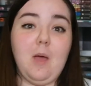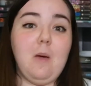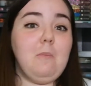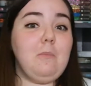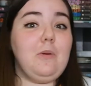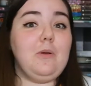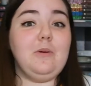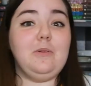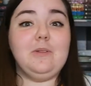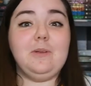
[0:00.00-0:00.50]

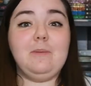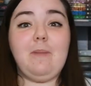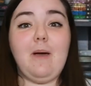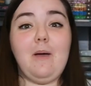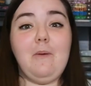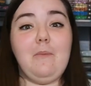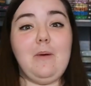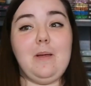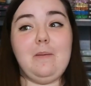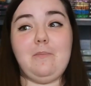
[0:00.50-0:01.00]
but only by
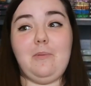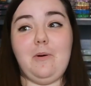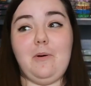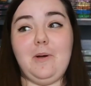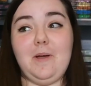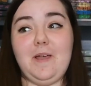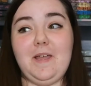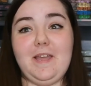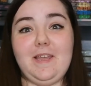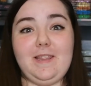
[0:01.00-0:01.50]
1
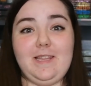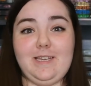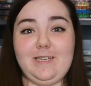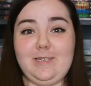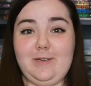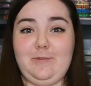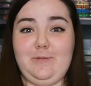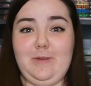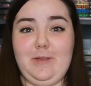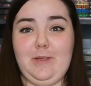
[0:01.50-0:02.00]
point, and they
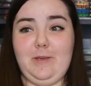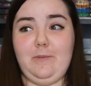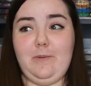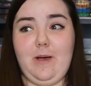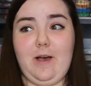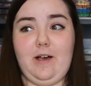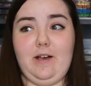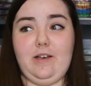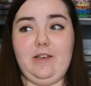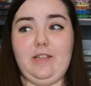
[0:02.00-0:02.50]
did really
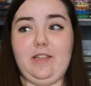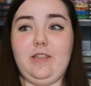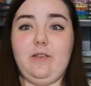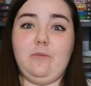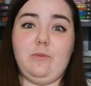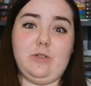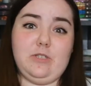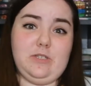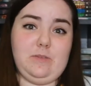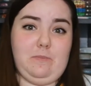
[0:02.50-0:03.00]
well, and they
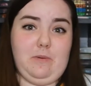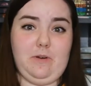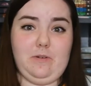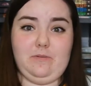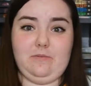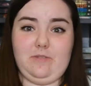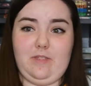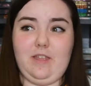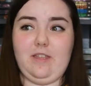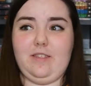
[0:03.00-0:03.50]
were
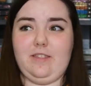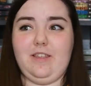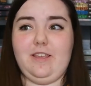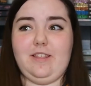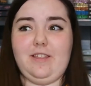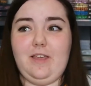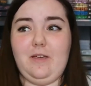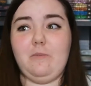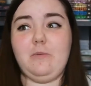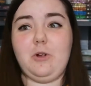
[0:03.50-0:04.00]

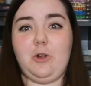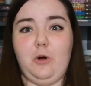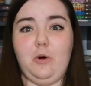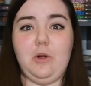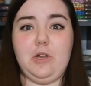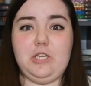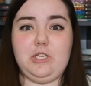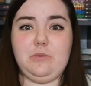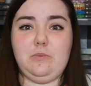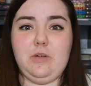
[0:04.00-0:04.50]
they were
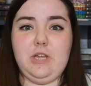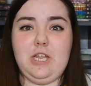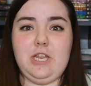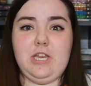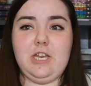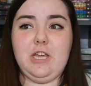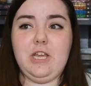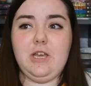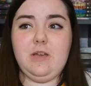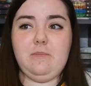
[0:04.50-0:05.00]
going to
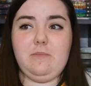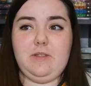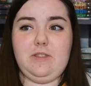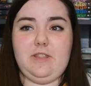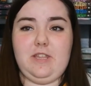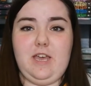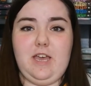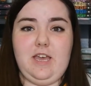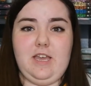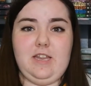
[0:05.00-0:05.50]
win, but
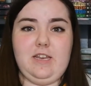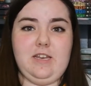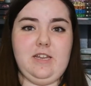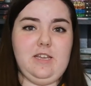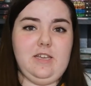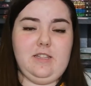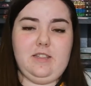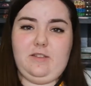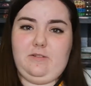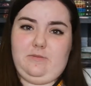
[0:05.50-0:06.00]
then
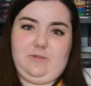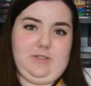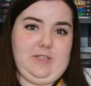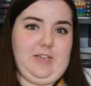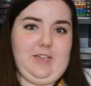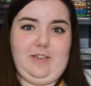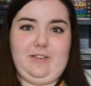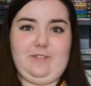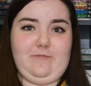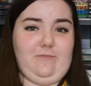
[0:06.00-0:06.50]
there were
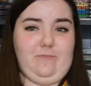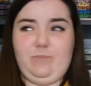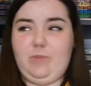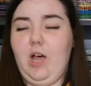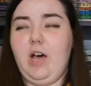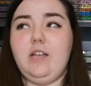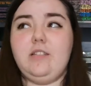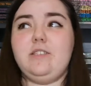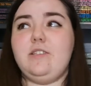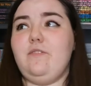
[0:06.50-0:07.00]
like
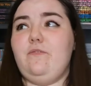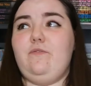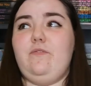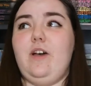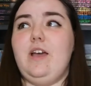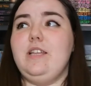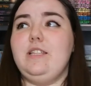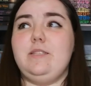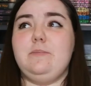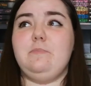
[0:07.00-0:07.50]
tons of
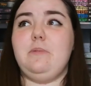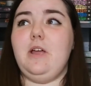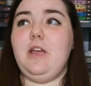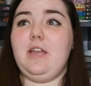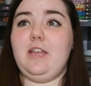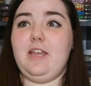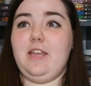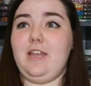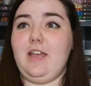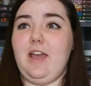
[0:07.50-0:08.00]
fights
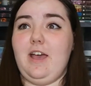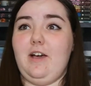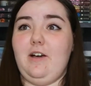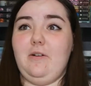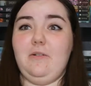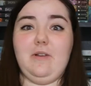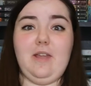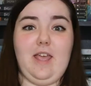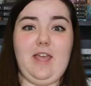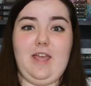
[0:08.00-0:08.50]
breaking
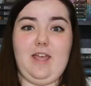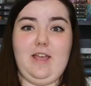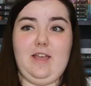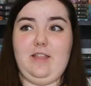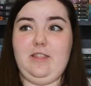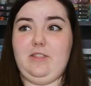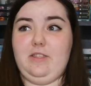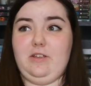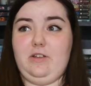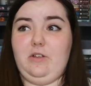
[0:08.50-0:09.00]
out
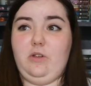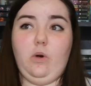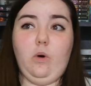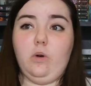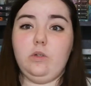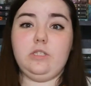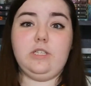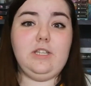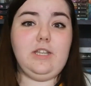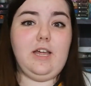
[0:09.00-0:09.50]
and the
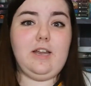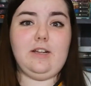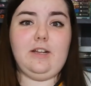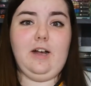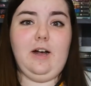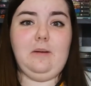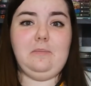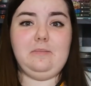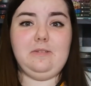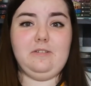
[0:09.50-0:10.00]
goalie let a
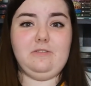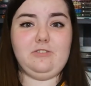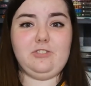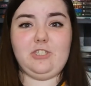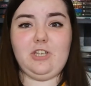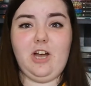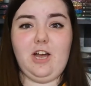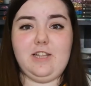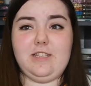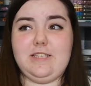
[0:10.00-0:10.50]
couple of
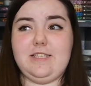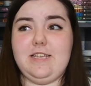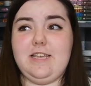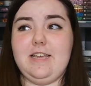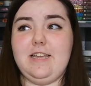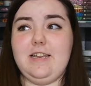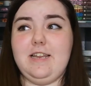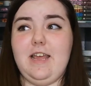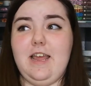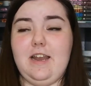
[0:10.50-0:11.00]
shots
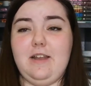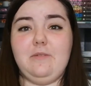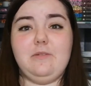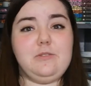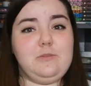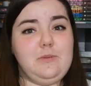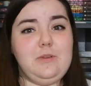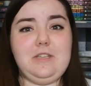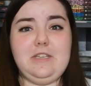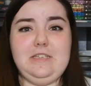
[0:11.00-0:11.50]
in, and it
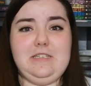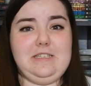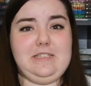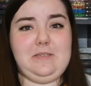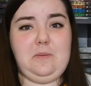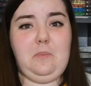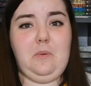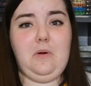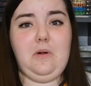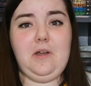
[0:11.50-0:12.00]
was really
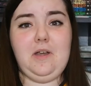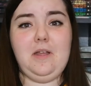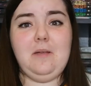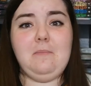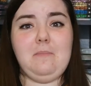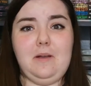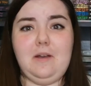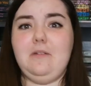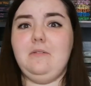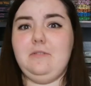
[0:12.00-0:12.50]

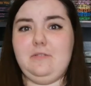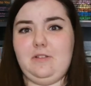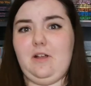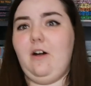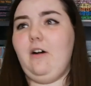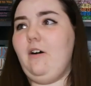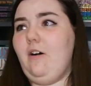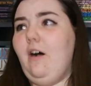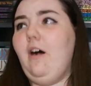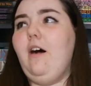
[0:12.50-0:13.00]
disappointing, but it was
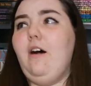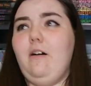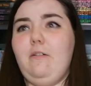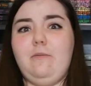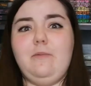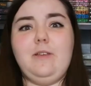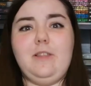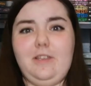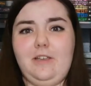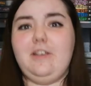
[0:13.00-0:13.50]
a
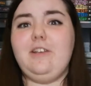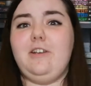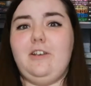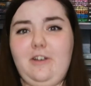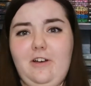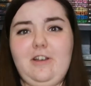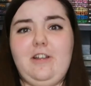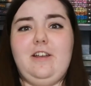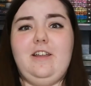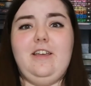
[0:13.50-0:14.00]
really
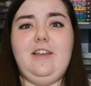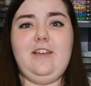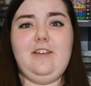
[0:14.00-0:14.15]
good